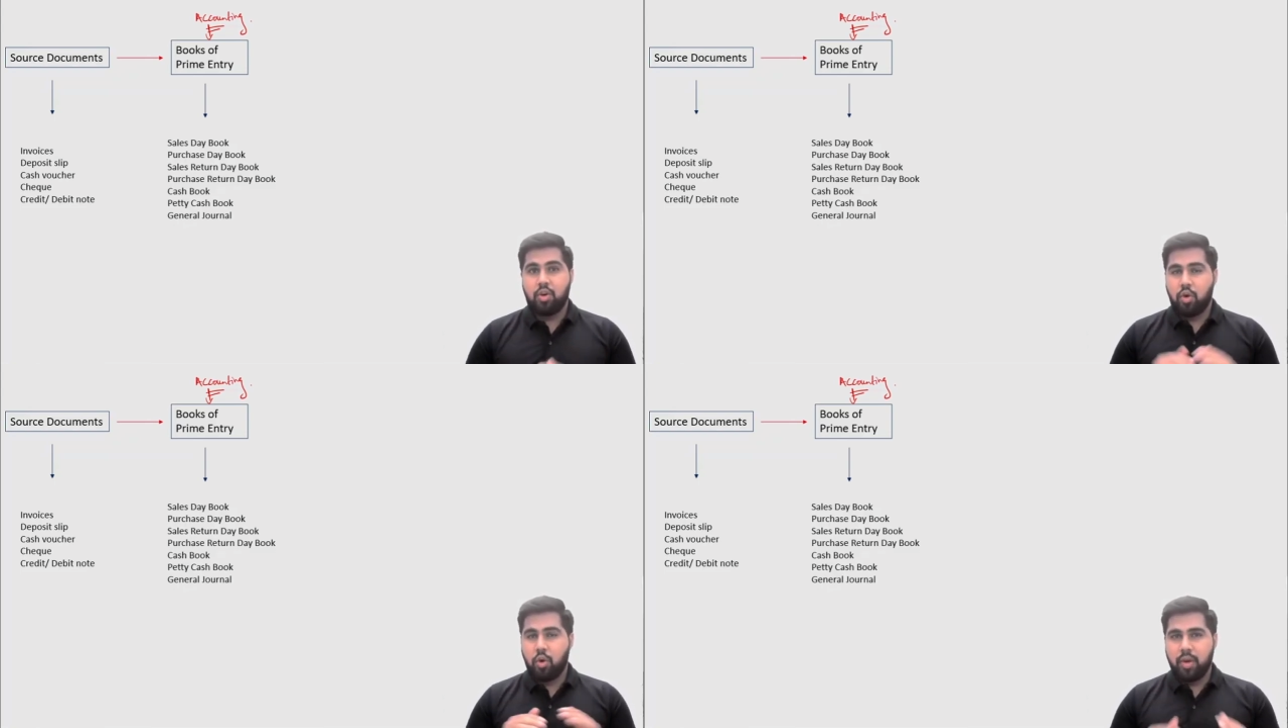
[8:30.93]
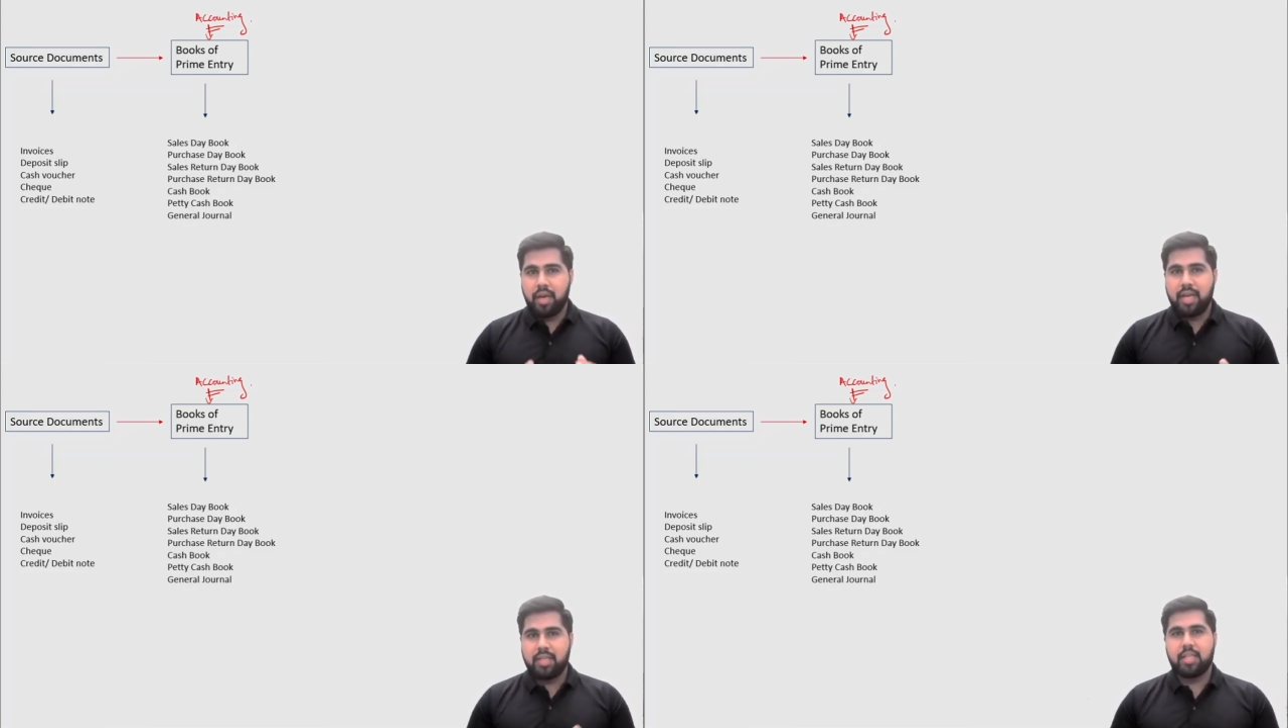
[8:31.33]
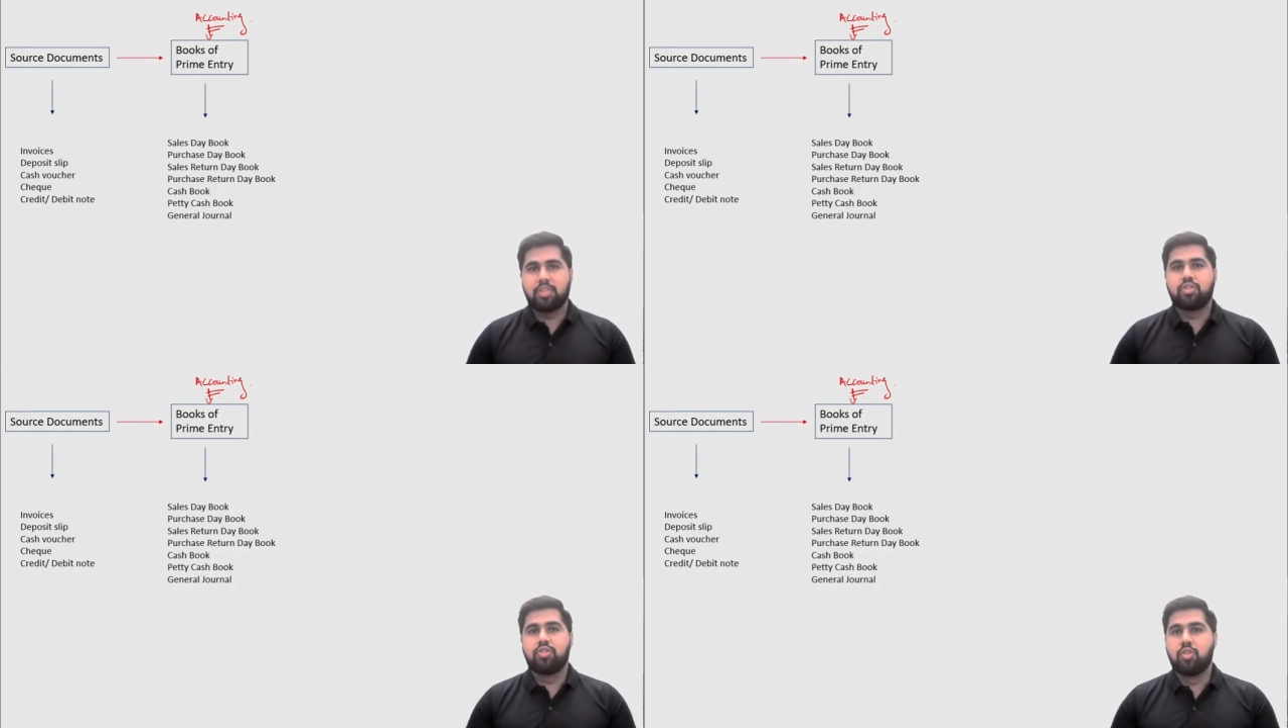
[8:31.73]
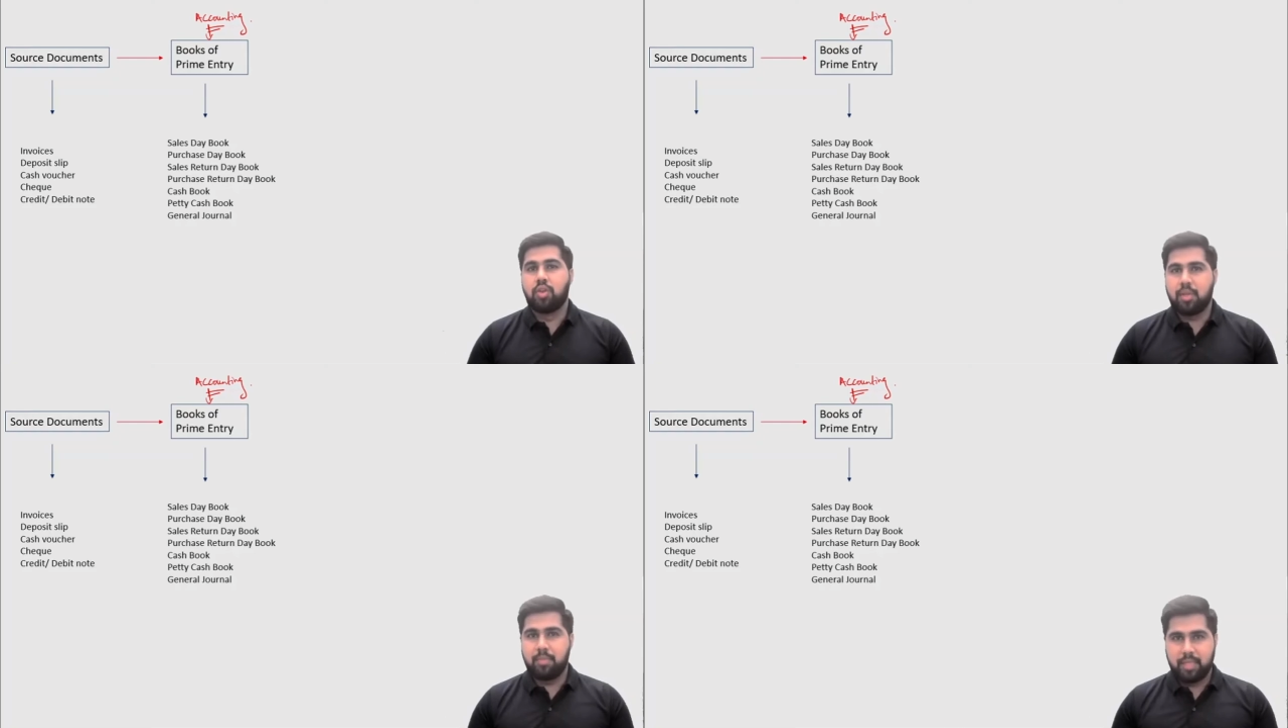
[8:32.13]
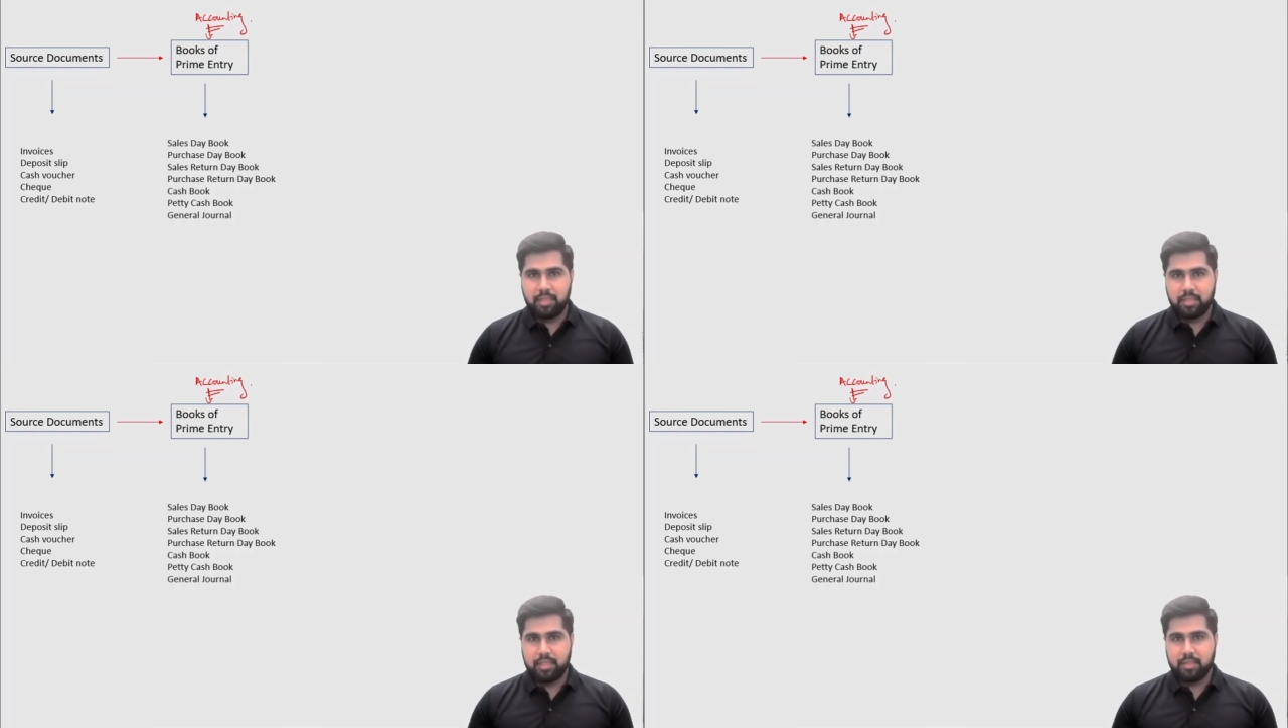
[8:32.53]
Over here, there's no double
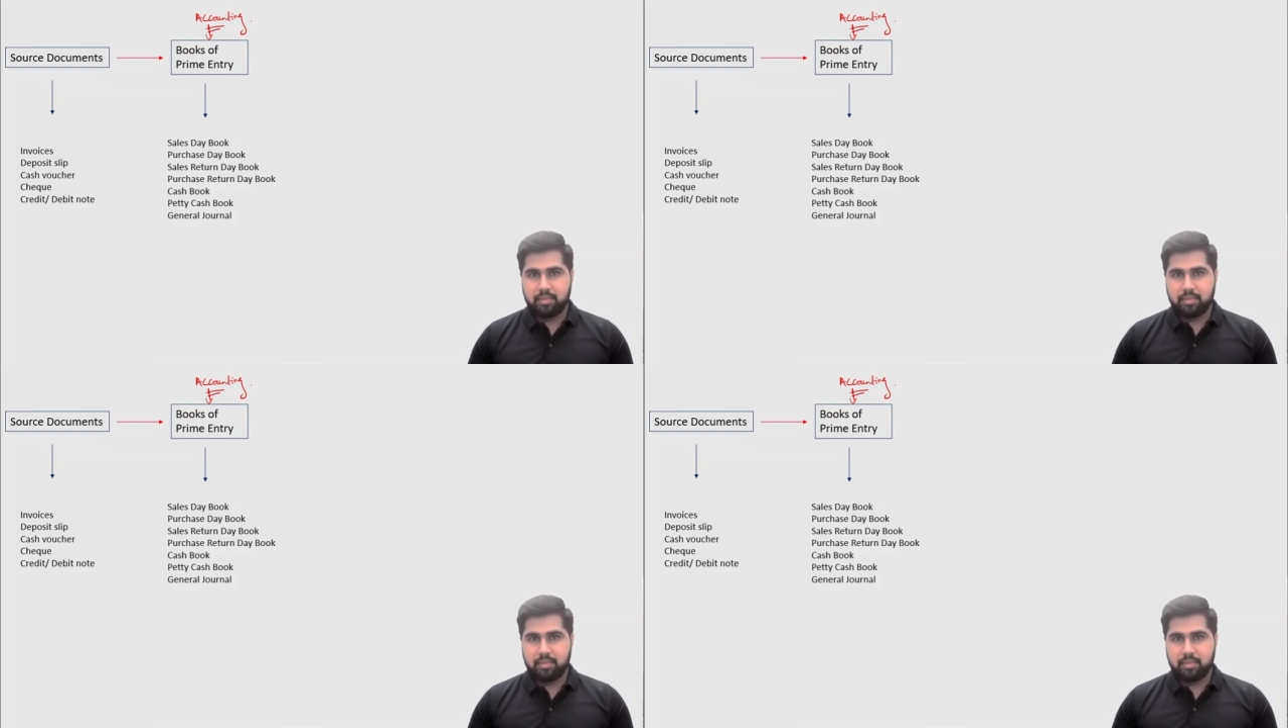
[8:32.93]
entry.